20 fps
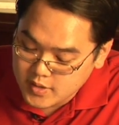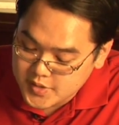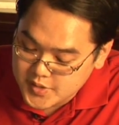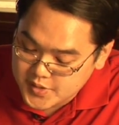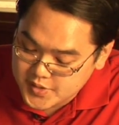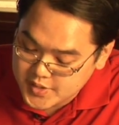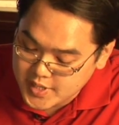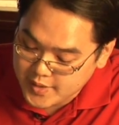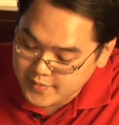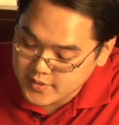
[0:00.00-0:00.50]

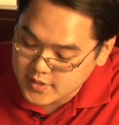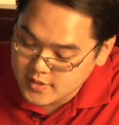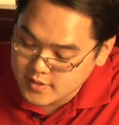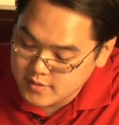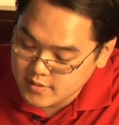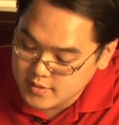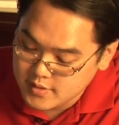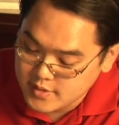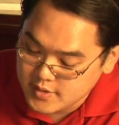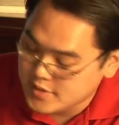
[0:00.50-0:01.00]
7
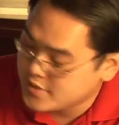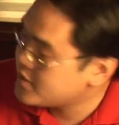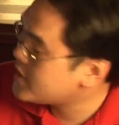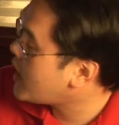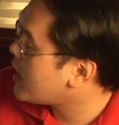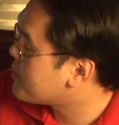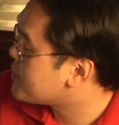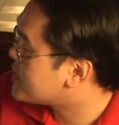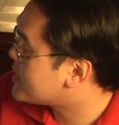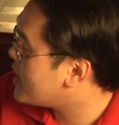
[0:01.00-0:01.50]

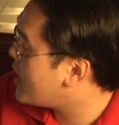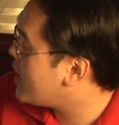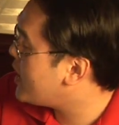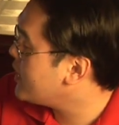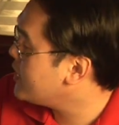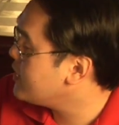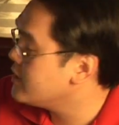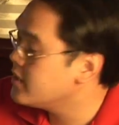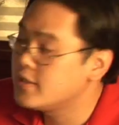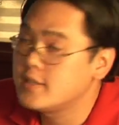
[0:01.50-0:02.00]
times
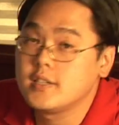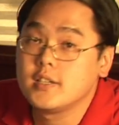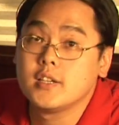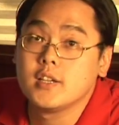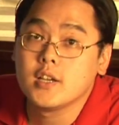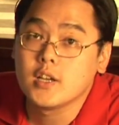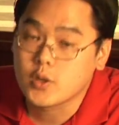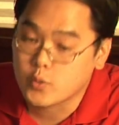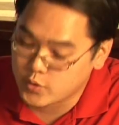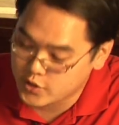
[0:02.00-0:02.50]
9,
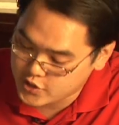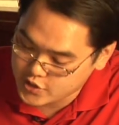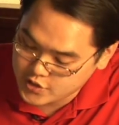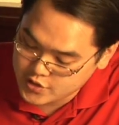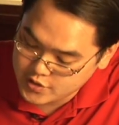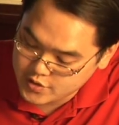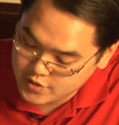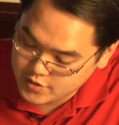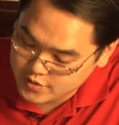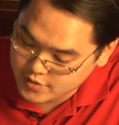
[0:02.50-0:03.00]

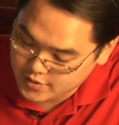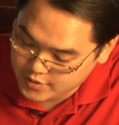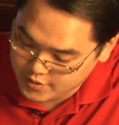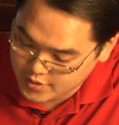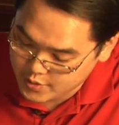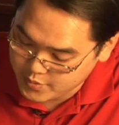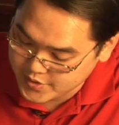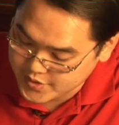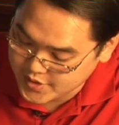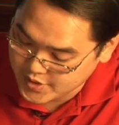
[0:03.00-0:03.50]
which you
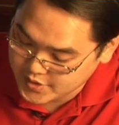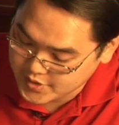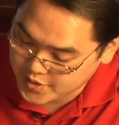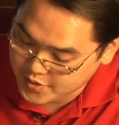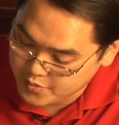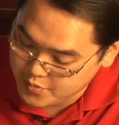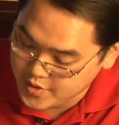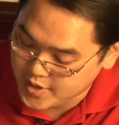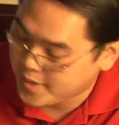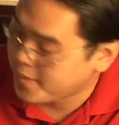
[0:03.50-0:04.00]
know is
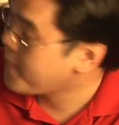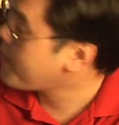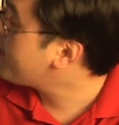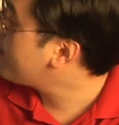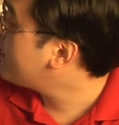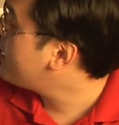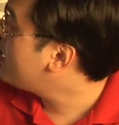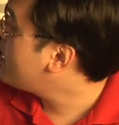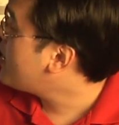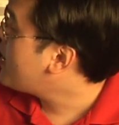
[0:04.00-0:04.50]
63.
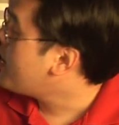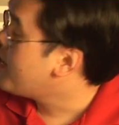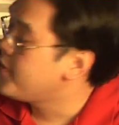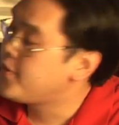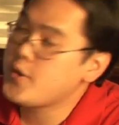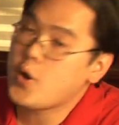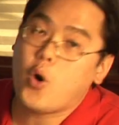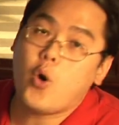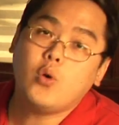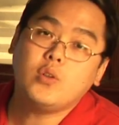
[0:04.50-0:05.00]

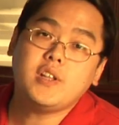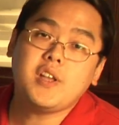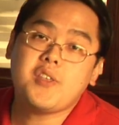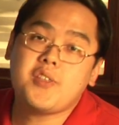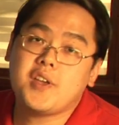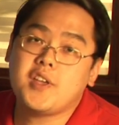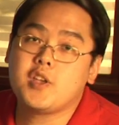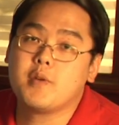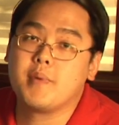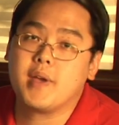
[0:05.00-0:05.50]
The only
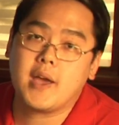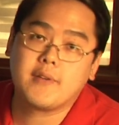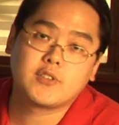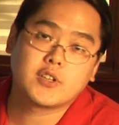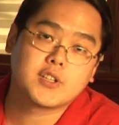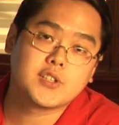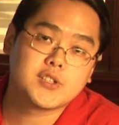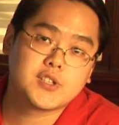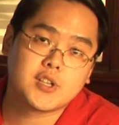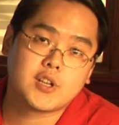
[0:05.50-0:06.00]
thing you may have to
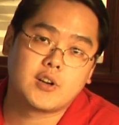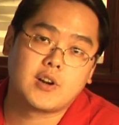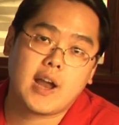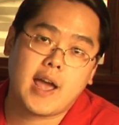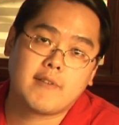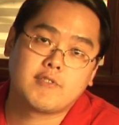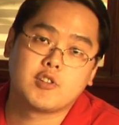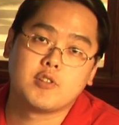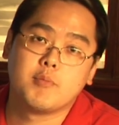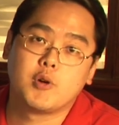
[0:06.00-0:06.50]
consider
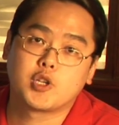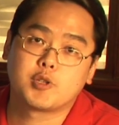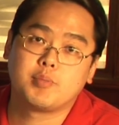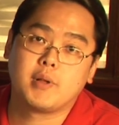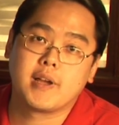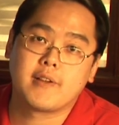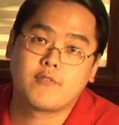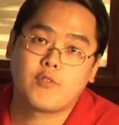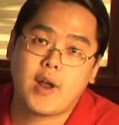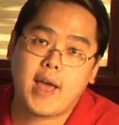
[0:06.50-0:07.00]
after you
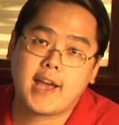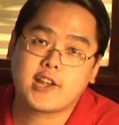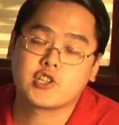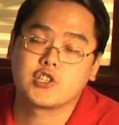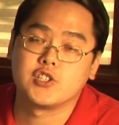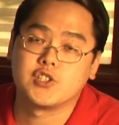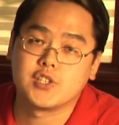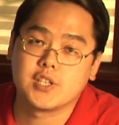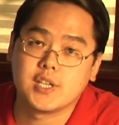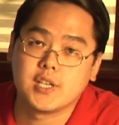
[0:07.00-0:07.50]
multiply
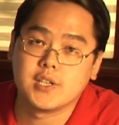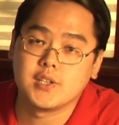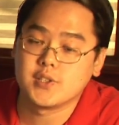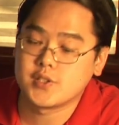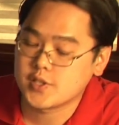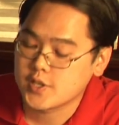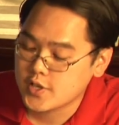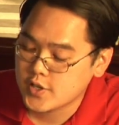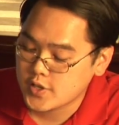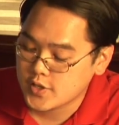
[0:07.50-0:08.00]
fractions
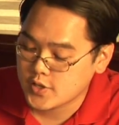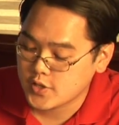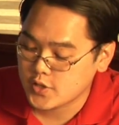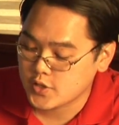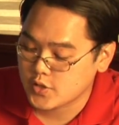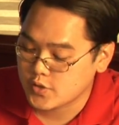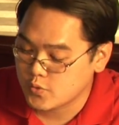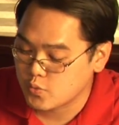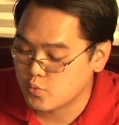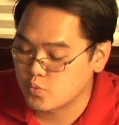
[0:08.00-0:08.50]
is
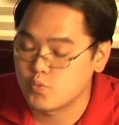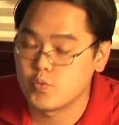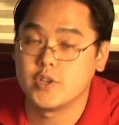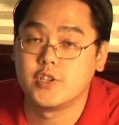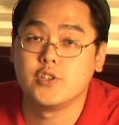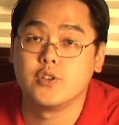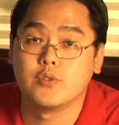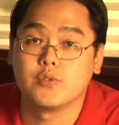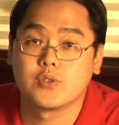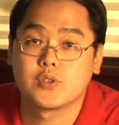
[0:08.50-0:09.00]

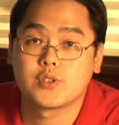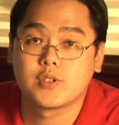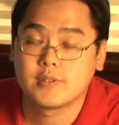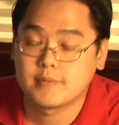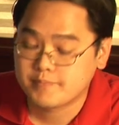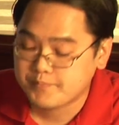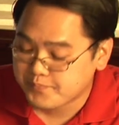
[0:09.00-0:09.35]
reduce.